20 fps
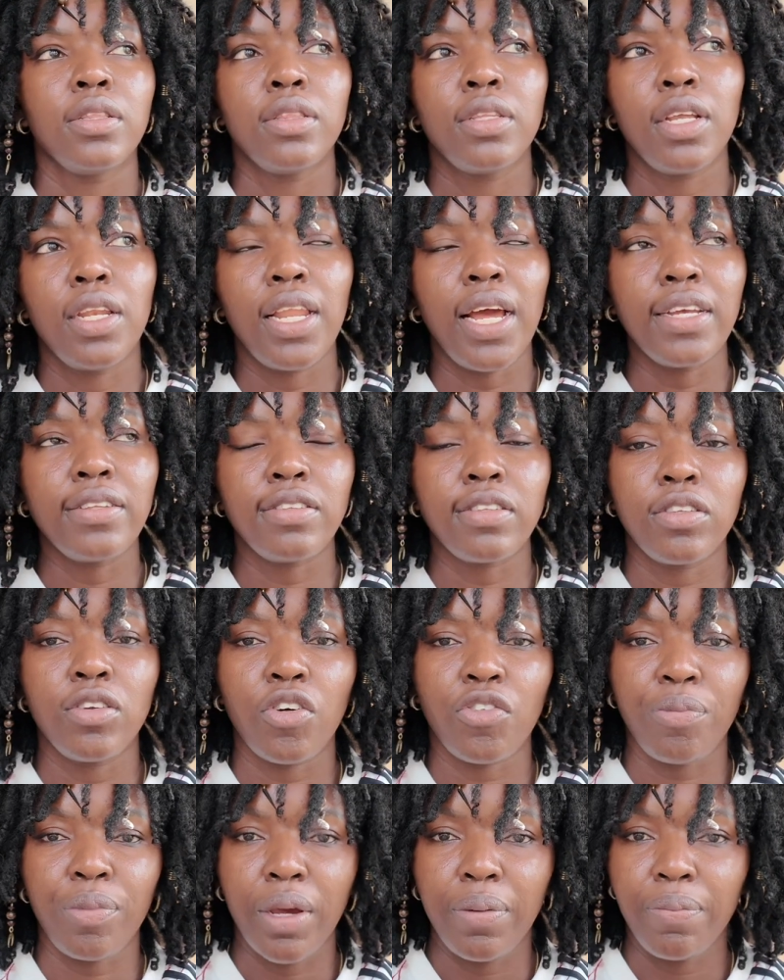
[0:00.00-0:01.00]
delicing
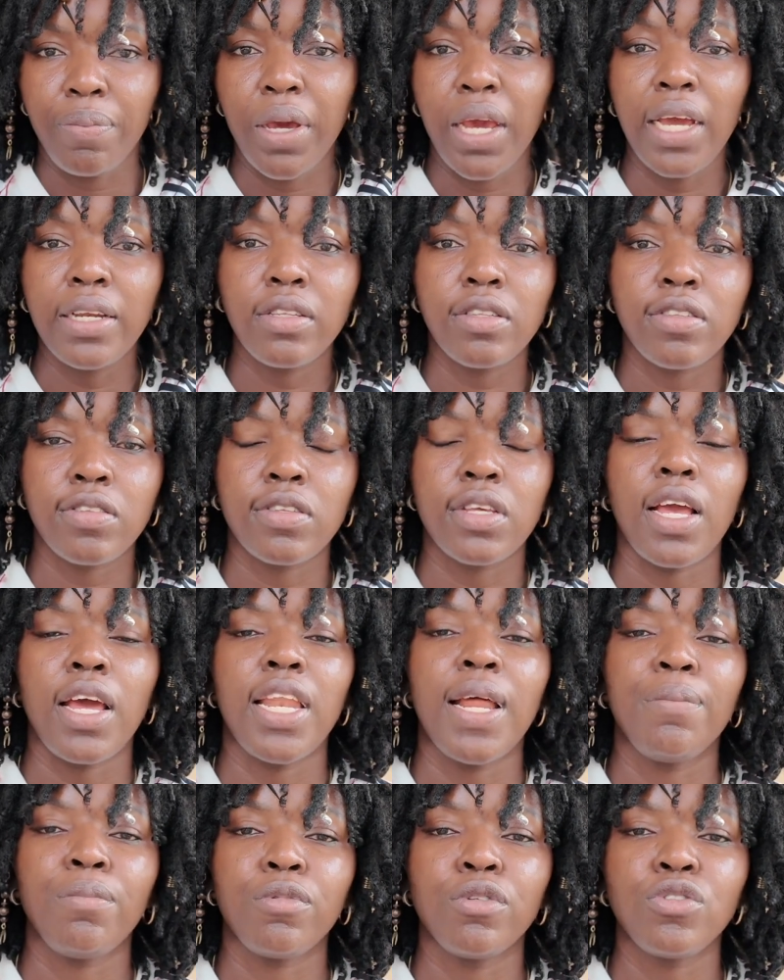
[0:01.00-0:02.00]
of my beds,
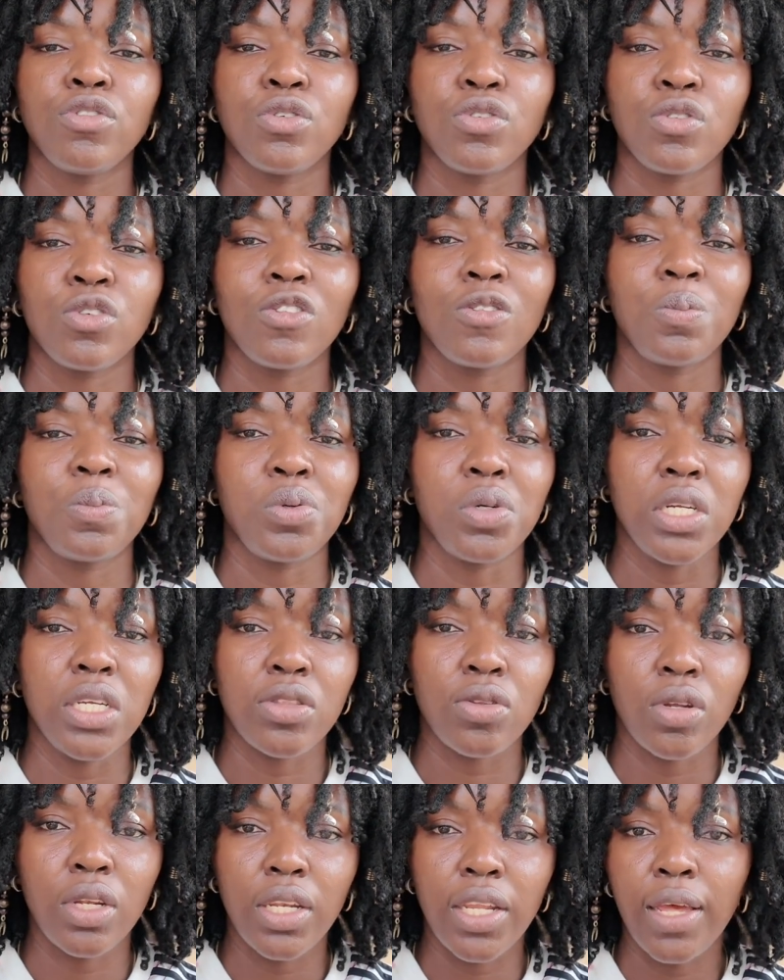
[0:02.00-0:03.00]
and I'm going to also spray
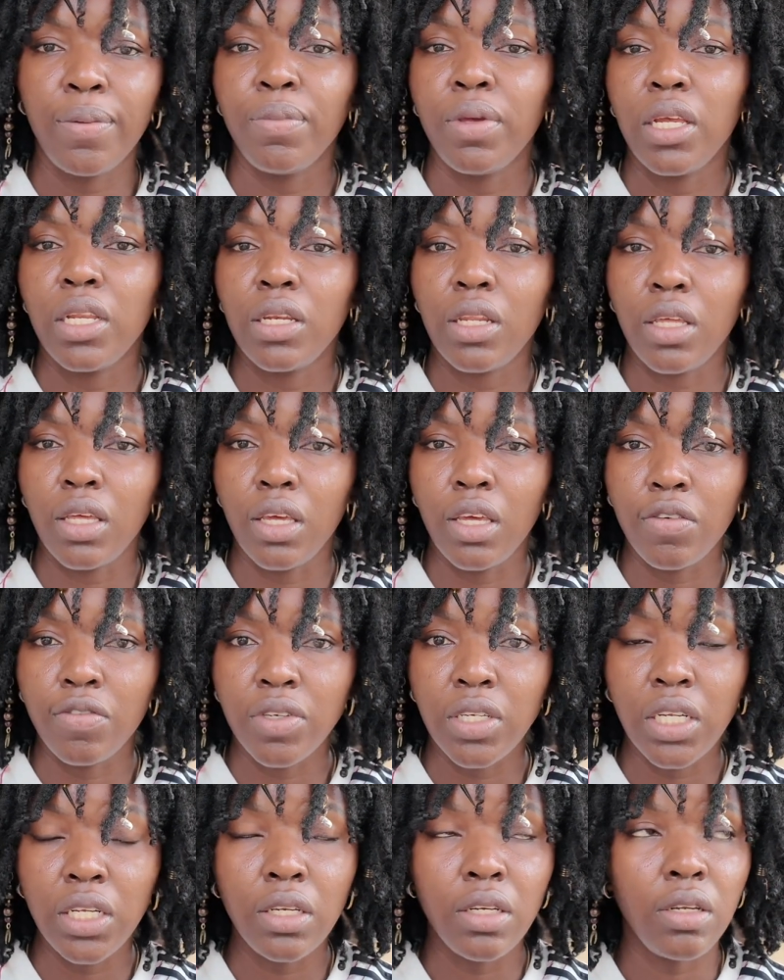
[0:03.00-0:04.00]
it on them in the
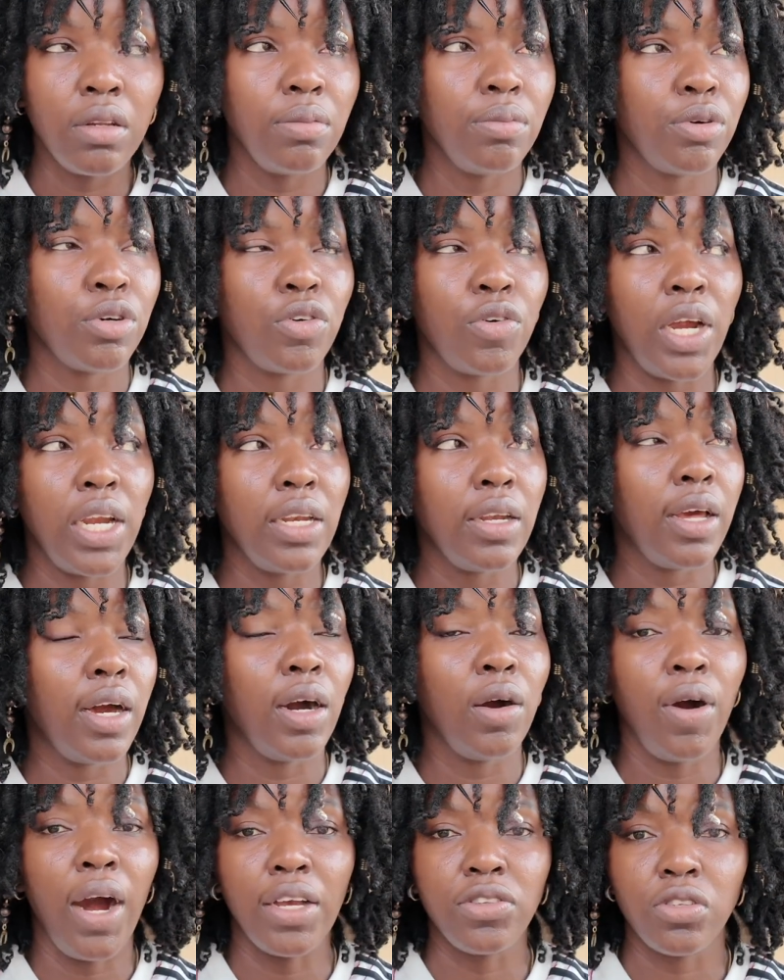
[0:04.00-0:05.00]
evening. But right
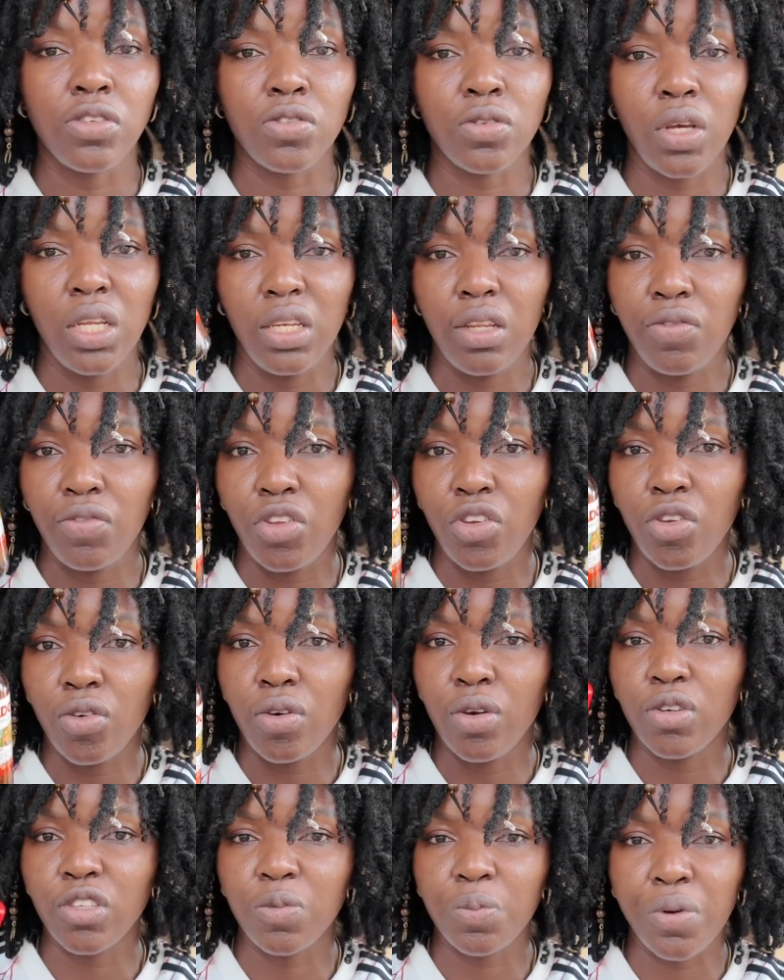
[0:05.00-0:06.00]
now, as you saw in the video,
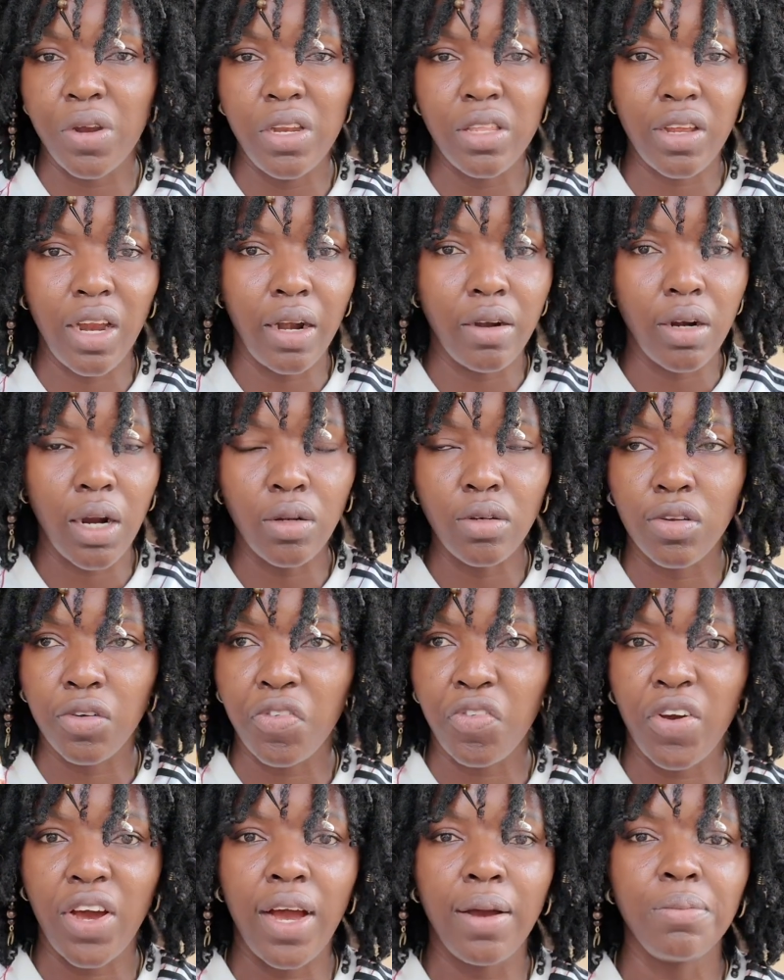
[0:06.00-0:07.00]
he was spraying it around the
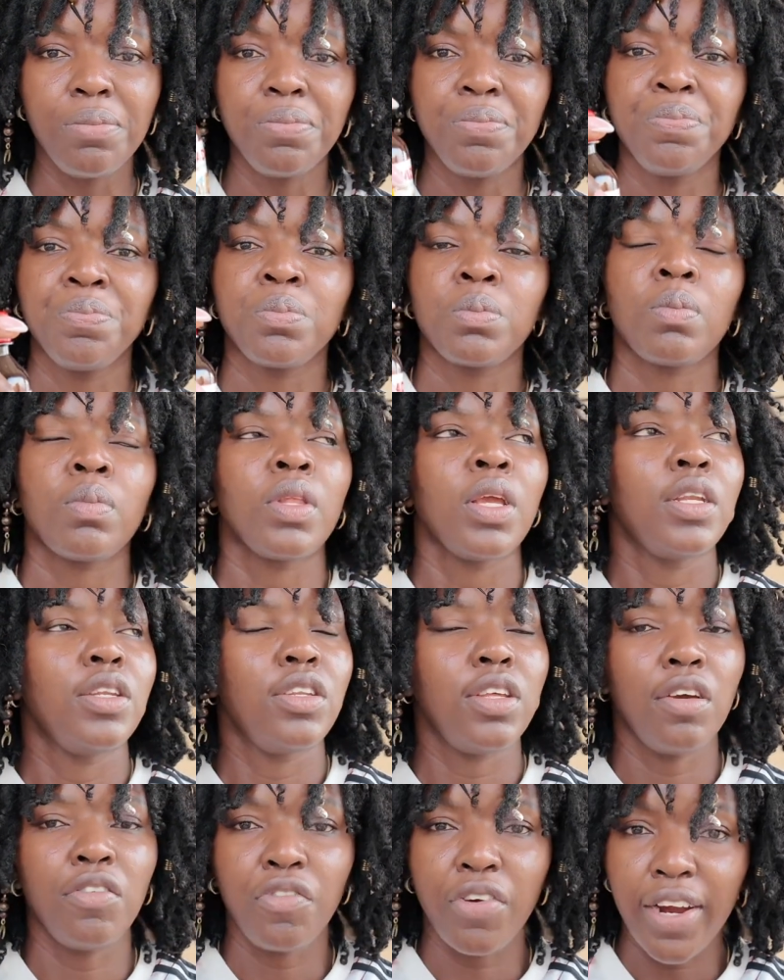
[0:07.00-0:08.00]
farm,
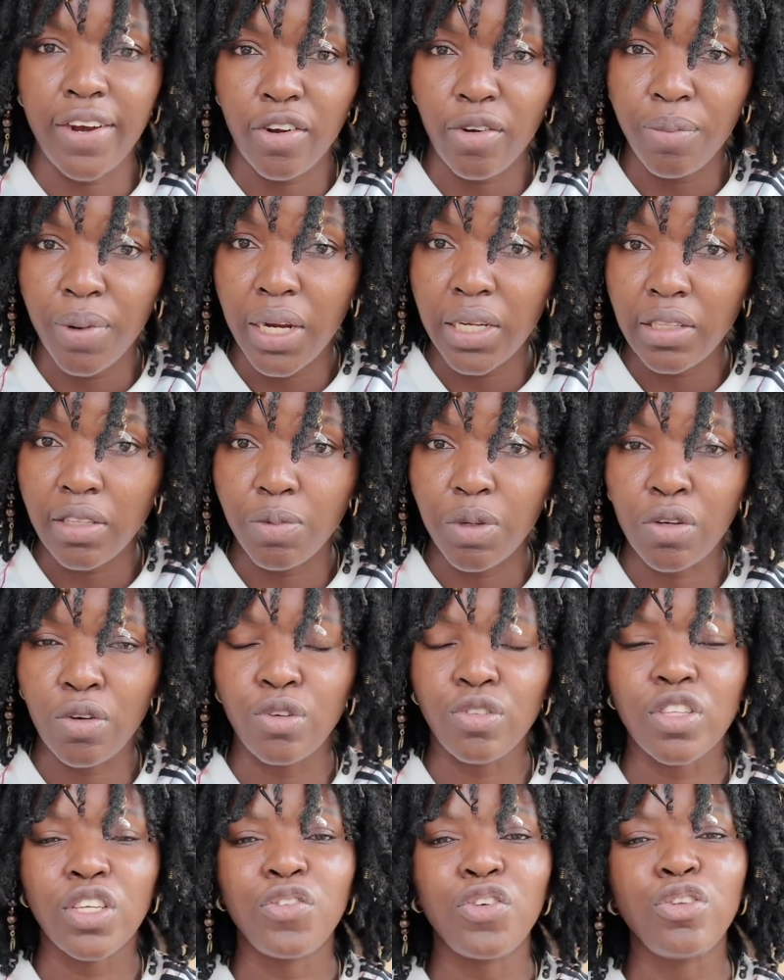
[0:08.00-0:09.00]
the environment,
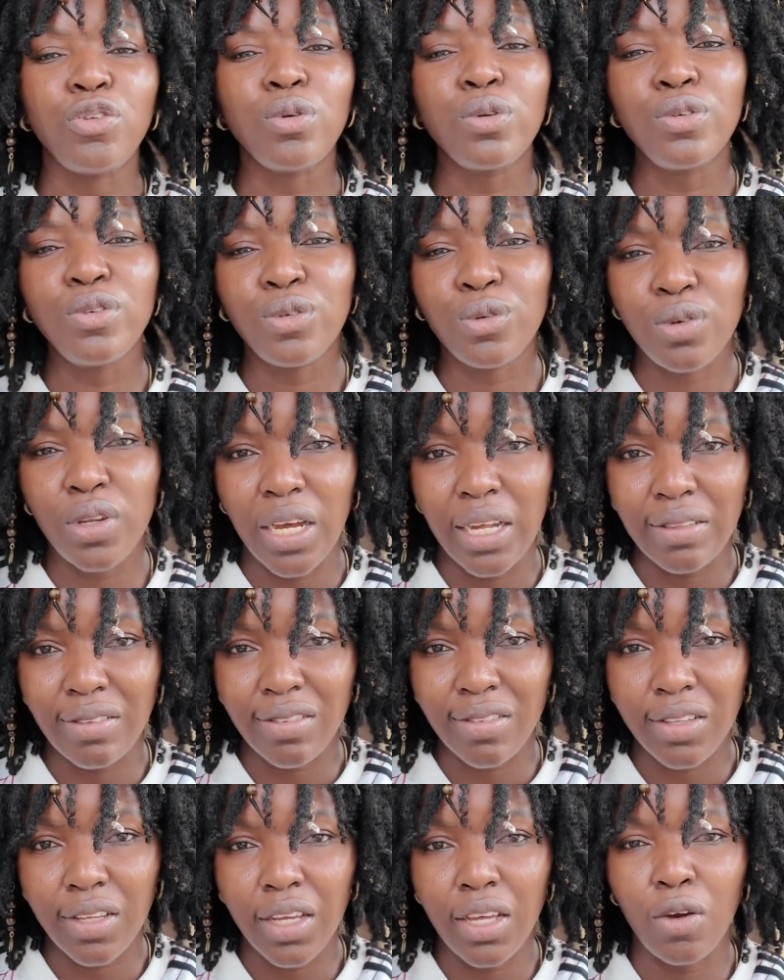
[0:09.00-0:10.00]
because if you don't do
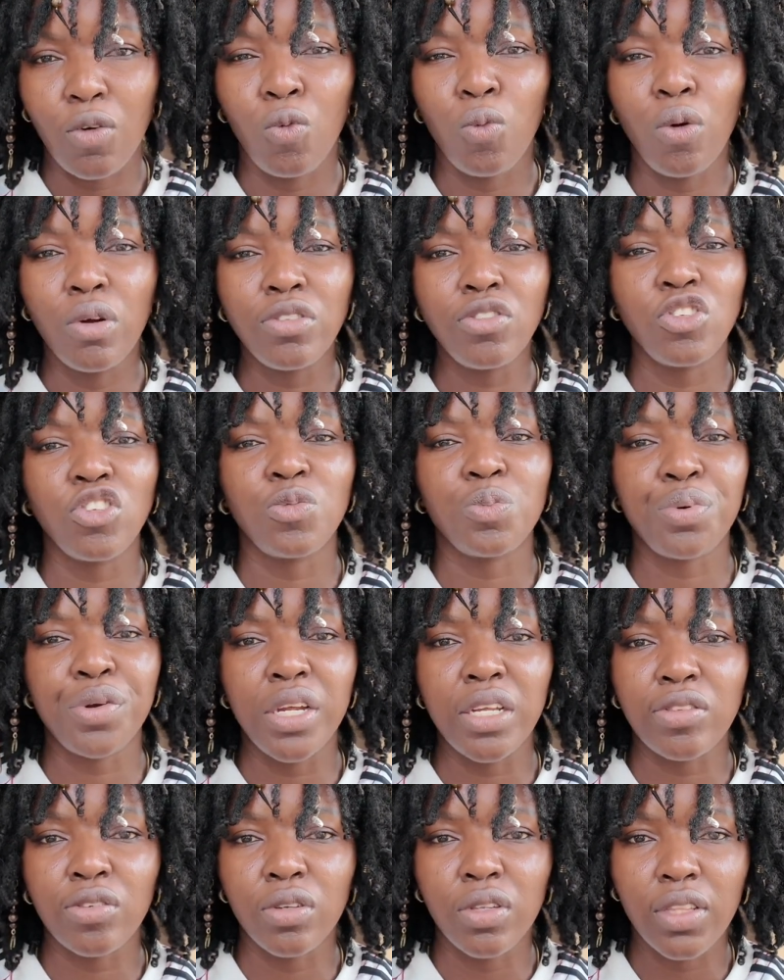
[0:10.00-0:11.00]
that, once you
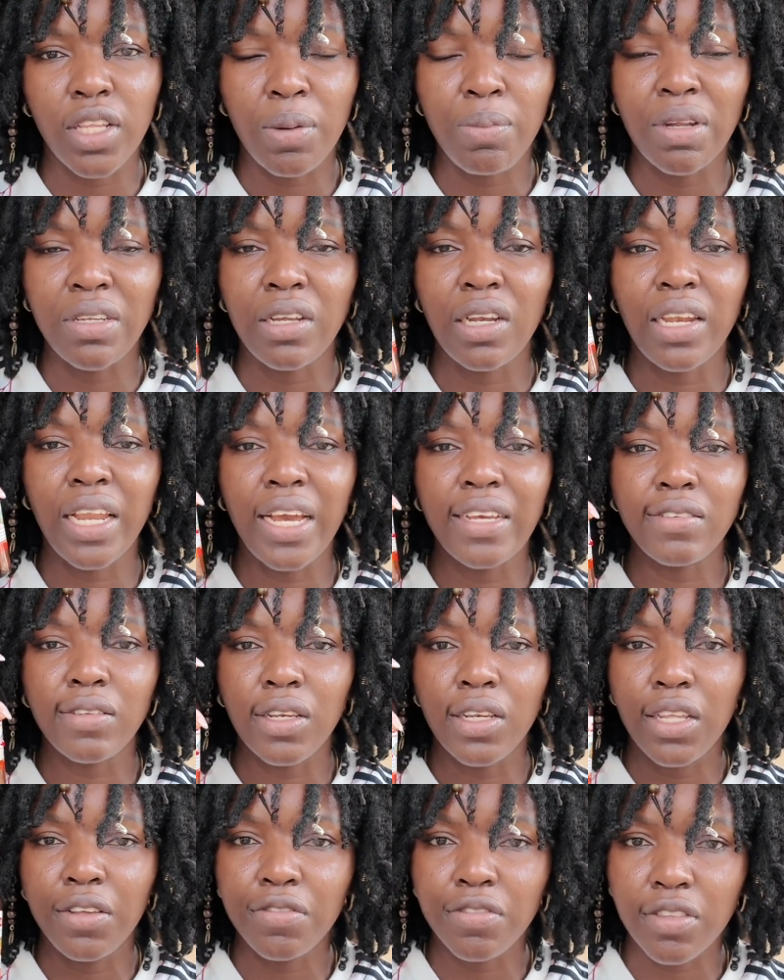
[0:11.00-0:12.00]
spray it on them and the lice
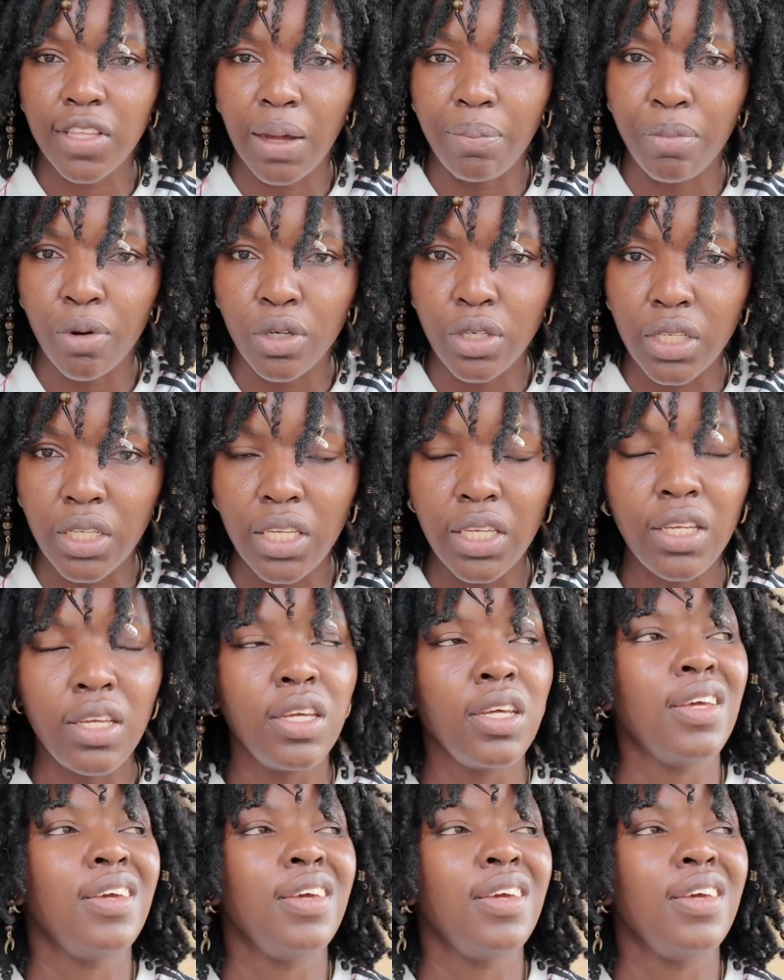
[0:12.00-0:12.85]
leaves their body,